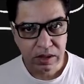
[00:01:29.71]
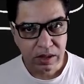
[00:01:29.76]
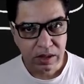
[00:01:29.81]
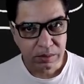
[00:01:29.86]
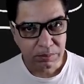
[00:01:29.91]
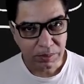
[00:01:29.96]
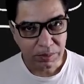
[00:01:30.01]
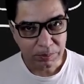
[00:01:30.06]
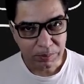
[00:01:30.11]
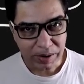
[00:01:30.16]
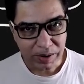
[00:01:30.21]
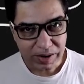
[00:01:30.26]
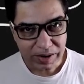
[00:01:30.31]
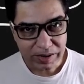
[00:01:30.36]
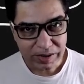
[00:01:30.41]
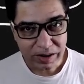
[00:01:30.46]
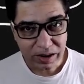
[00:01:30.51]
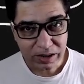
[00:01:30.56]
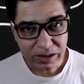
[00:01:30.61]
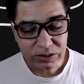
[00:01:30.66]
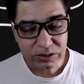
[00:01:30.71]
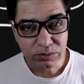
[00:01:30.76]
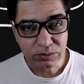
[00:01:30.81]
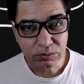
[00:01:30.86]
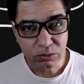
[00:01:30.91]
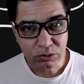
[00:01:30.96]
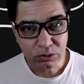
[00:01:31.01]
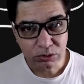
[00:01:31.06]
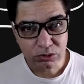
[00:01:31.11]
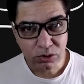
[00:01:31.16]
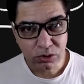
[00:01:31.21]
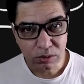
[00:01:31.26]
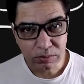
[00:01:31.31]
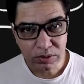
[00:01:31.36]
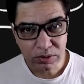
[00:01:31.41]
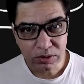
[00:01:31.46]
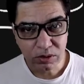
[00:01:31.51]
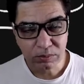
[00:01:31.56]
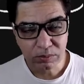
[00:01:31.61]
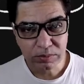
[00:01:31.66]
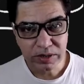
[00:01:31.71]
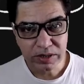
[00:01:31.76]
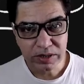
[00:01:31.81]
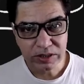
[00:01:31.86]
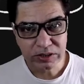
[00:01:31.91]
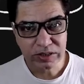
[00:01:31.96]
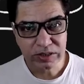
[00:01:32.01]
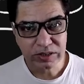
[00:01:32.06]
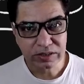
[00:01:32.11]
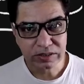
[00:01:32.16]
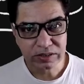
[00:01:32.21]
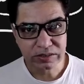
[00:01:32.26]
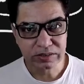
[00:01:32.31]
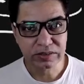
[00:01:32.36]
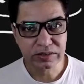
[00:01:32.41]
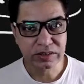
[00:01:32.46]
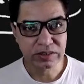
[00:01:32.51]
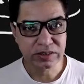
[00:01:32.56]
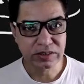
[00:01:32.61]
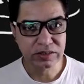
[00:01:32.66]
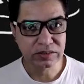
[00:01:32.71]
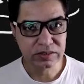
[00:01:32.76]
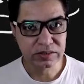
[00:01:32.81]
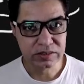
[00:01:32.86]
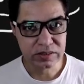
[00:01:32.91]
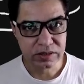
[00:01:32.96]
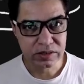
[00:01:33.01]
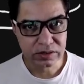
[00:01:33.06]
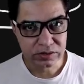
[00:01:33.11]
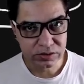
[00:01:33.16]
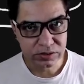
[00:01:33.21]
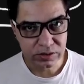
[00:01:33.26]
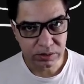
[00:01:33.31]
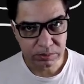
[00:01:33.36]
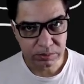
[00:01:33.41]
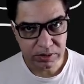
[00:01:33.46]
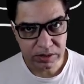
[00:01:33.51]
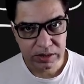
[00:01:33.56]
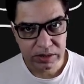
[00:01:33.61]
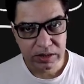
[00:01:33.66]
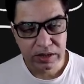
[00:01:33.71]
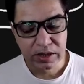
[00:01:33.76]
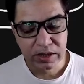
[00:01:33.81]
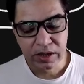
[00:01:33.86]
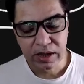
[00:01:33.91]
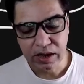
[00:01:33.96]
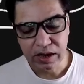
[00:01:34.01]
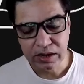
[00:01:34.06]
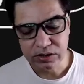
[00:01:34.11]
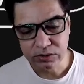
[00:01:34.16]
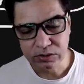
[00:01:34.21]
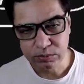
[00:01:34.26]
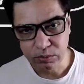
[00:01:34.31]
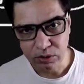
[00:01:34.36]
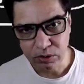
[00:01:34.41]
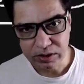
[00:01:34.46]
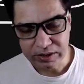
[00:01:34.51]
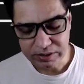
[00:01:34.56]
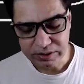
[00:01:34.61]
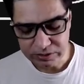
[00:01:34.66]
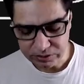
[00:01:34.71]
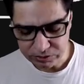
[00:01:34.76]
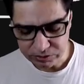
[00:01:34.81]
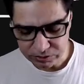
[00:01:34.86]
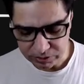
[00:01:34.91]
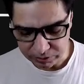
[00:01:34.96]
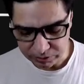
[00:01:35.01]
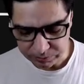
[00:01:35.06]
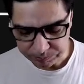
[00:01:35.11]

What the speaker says: but by and large the most common combination is its stomach and small intestine.